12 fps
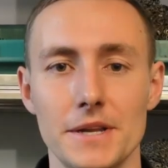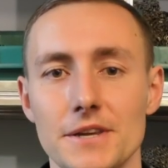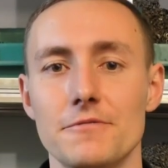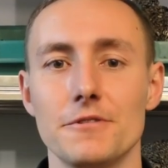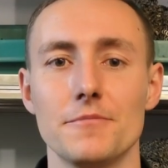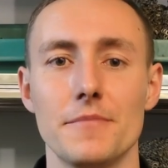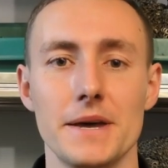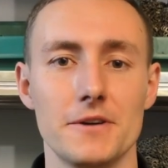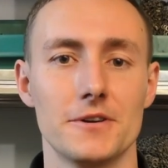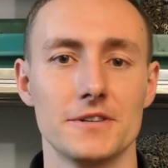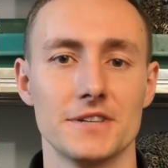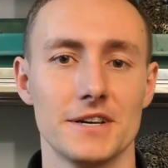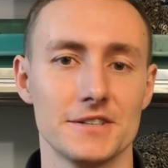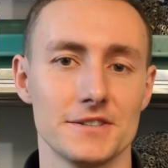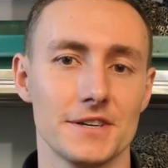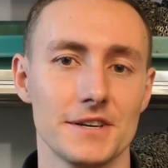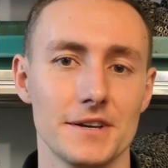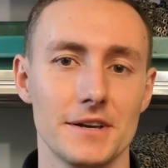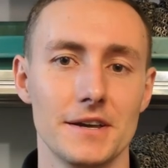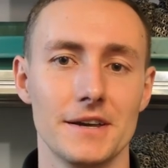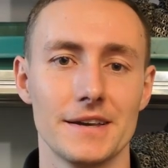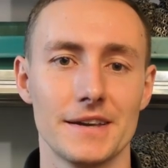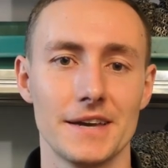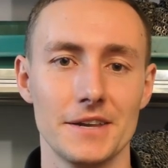Medieval Mayor is asking,
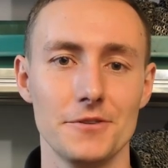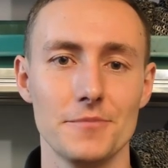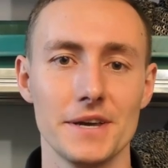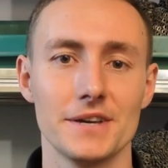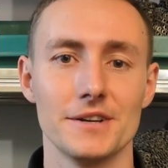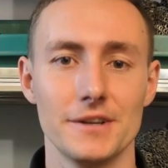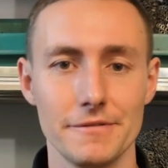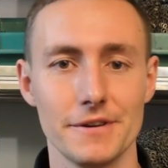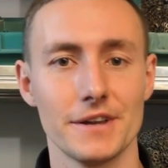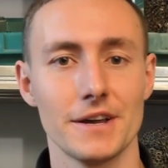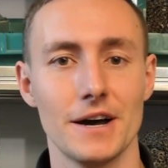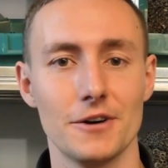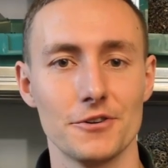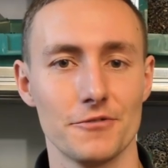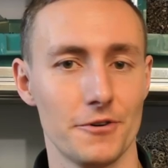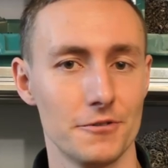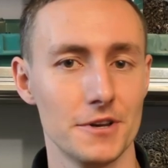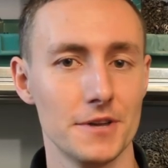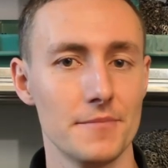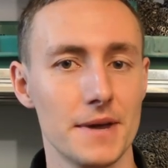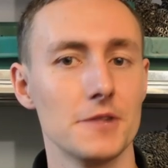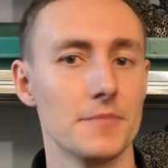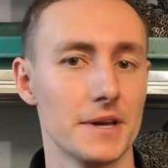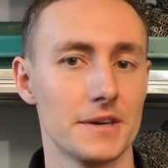can you make a living out of only
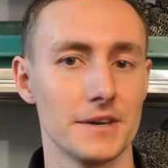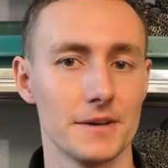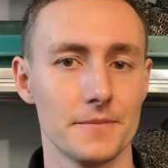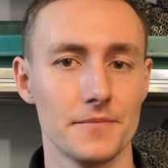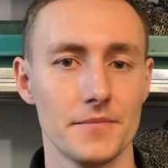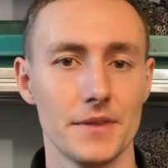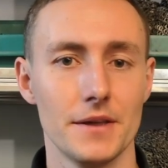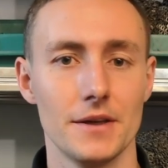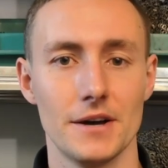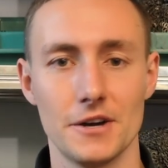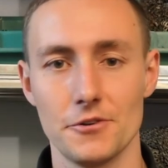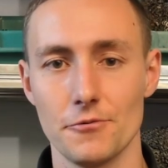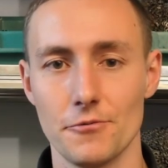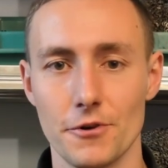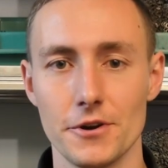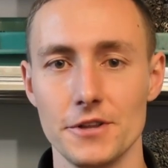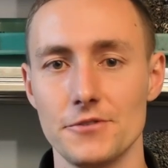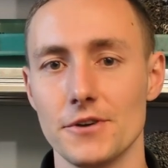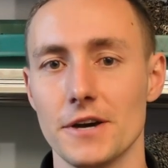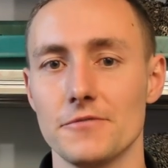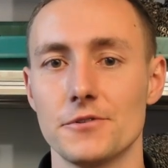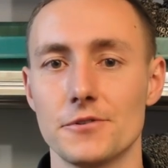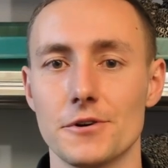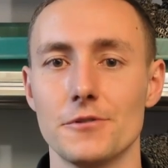mail making? Are you worried you
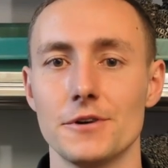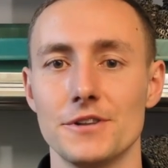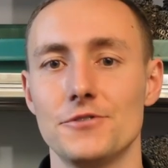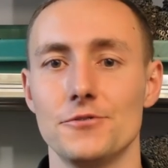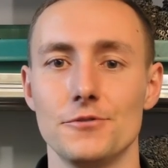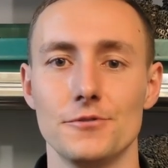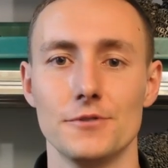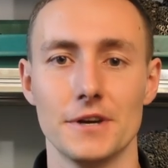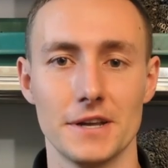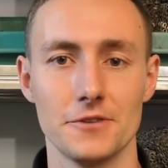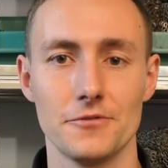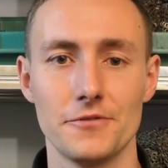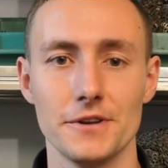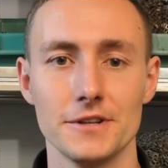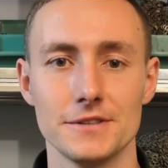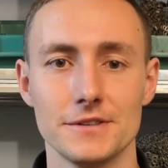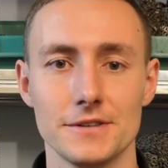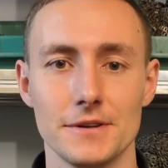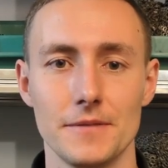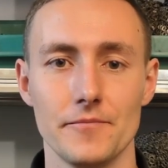have to go into another field?